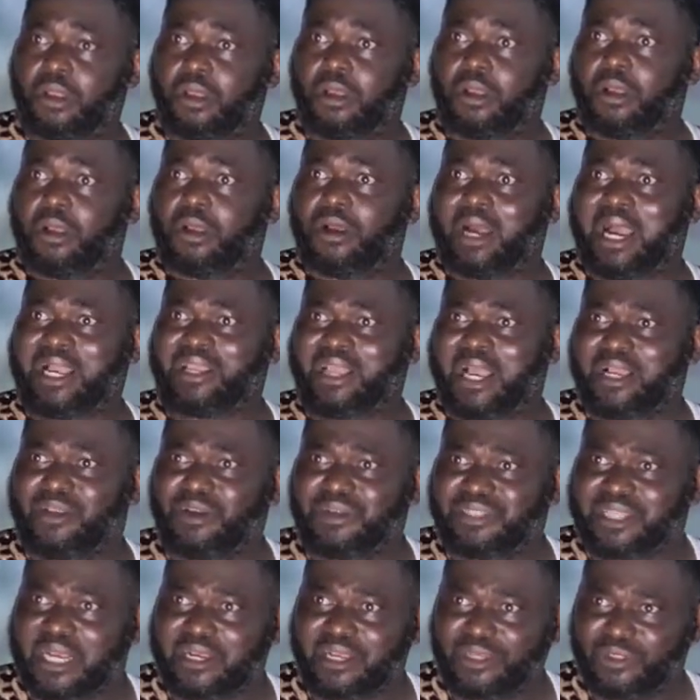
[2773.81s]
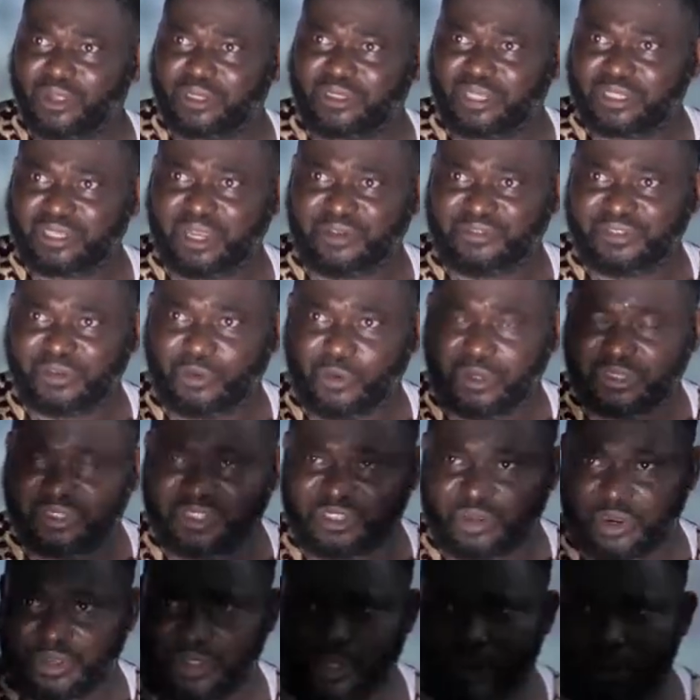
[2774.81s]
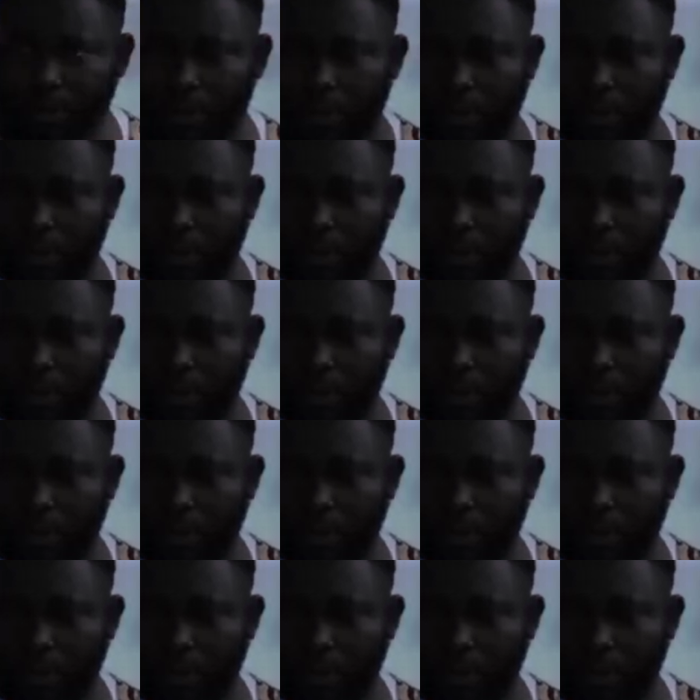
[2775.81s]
Are you taking notice of what is going on?